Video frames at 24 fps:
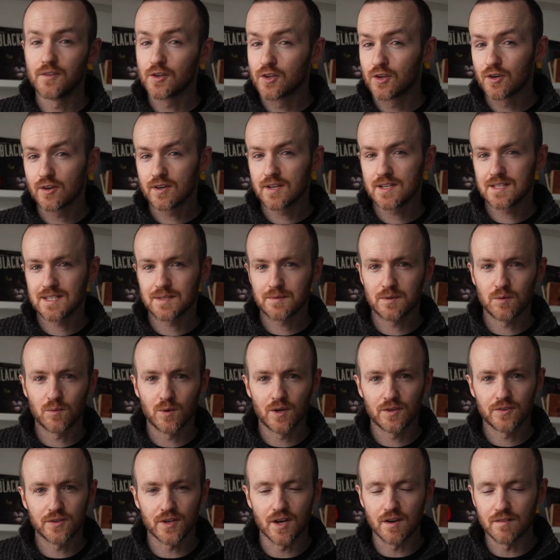The cookies that we
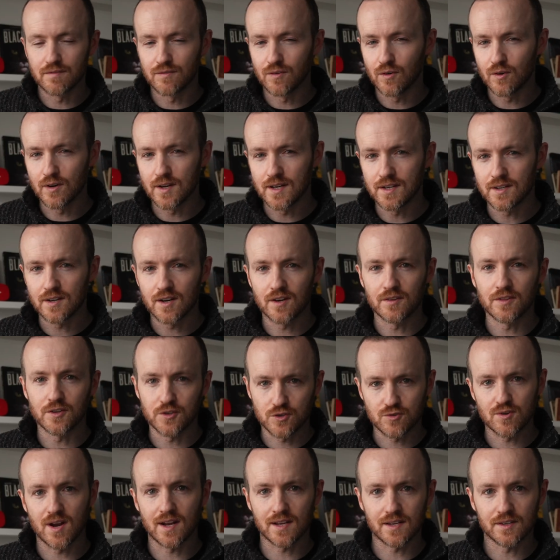want to avoid are the
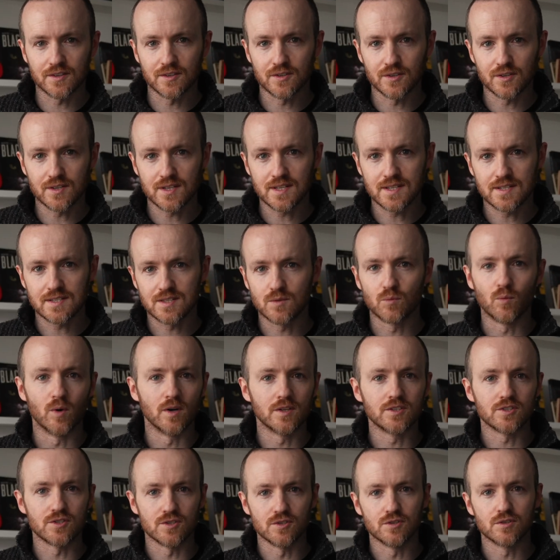tracking cookies, the
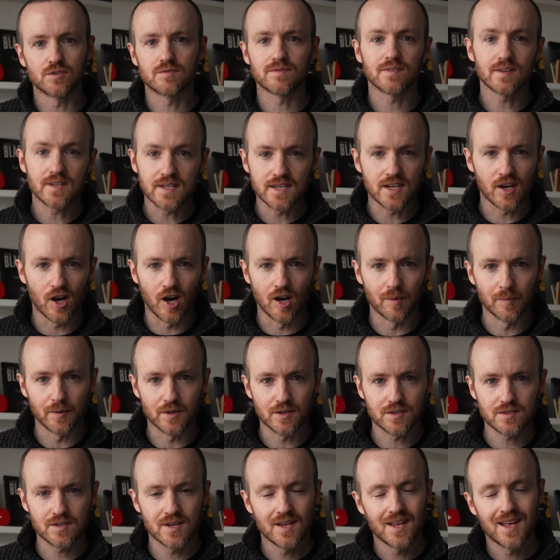ones used for
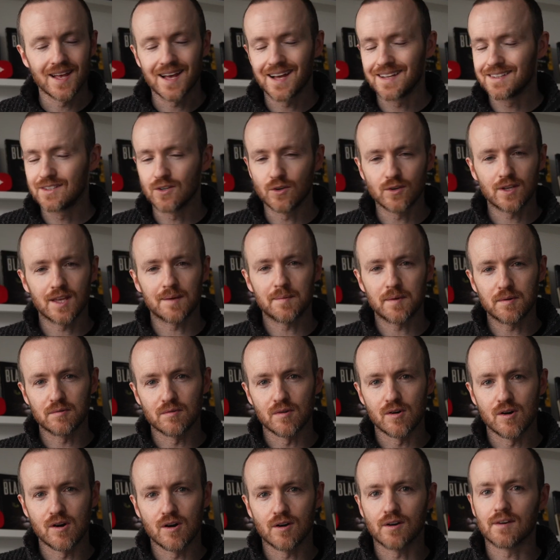e-commerce. And don't get me
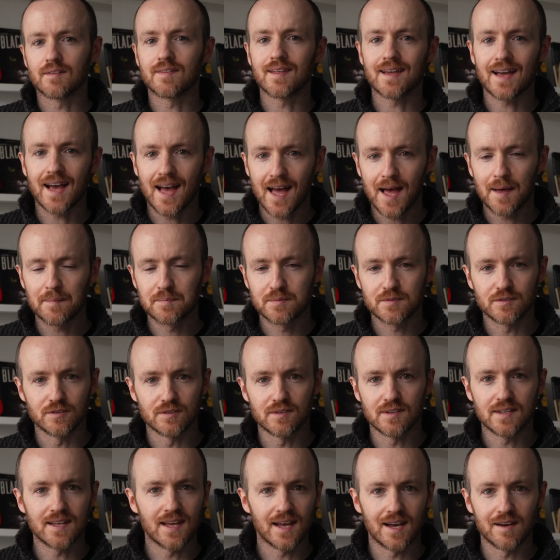wrong, they
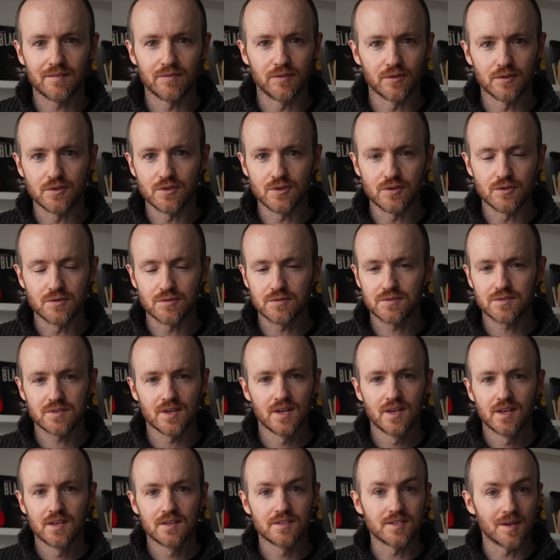absolutely have their use.
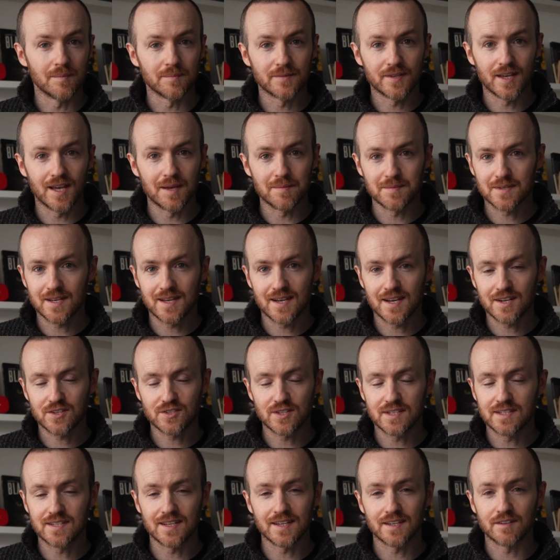Sometimes I
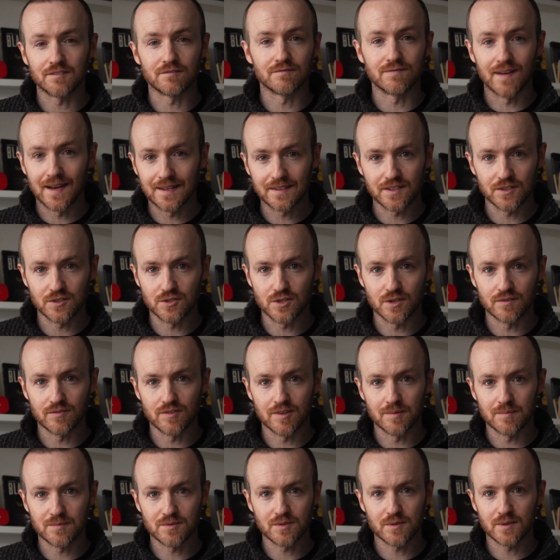actually take advantage of
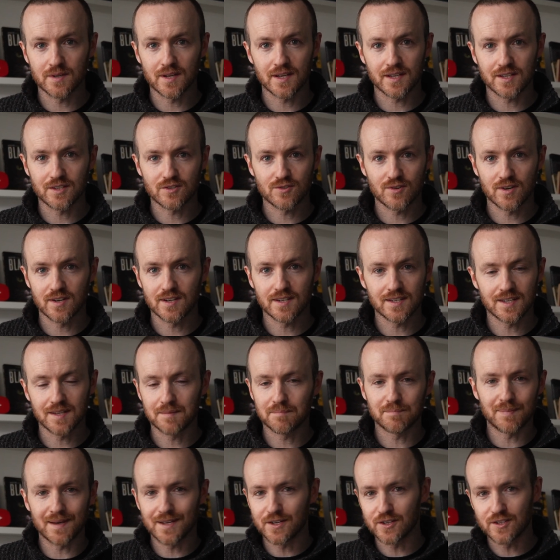them so that I can try and
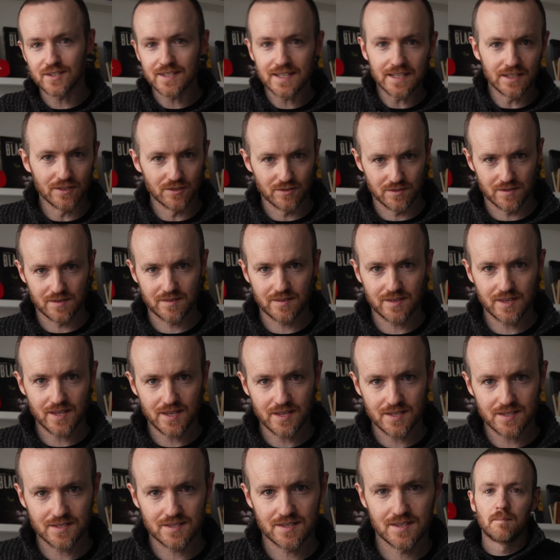get better deals on
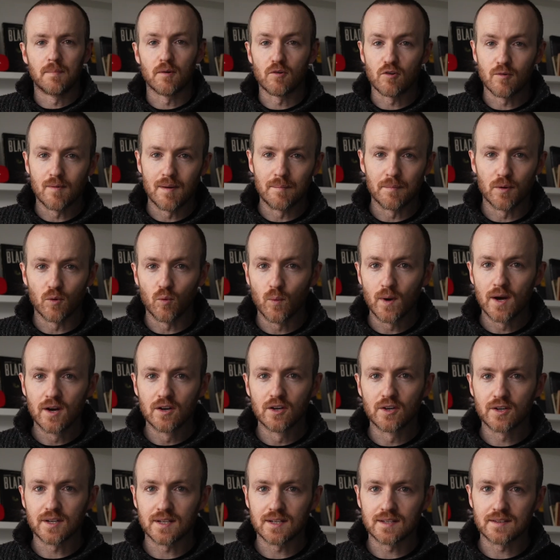things. But remember, we're
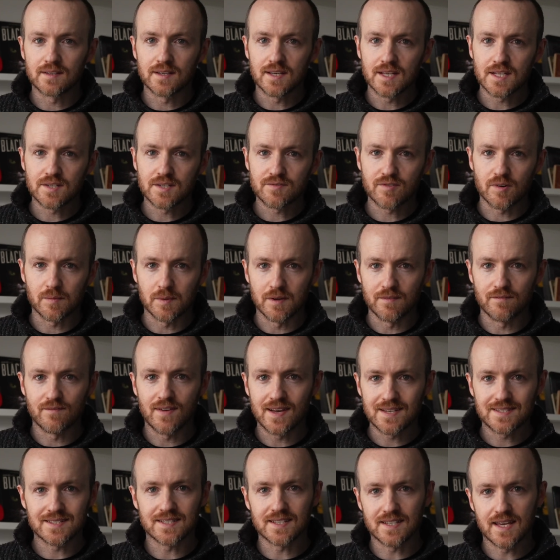looking at this from an
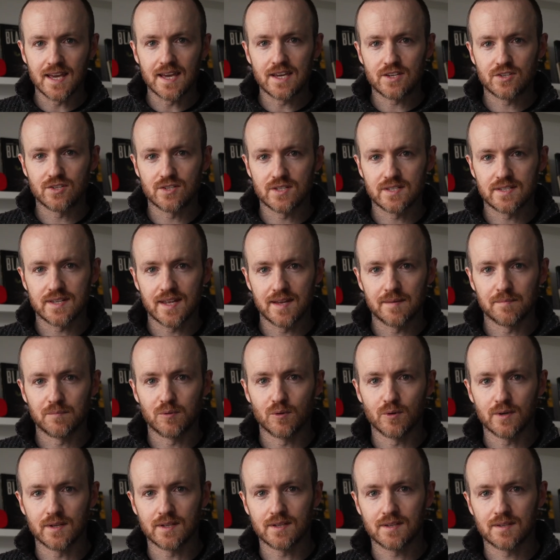investigation
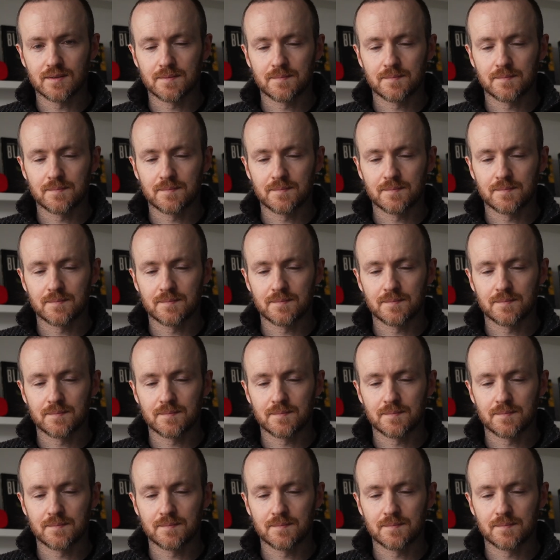standpoint.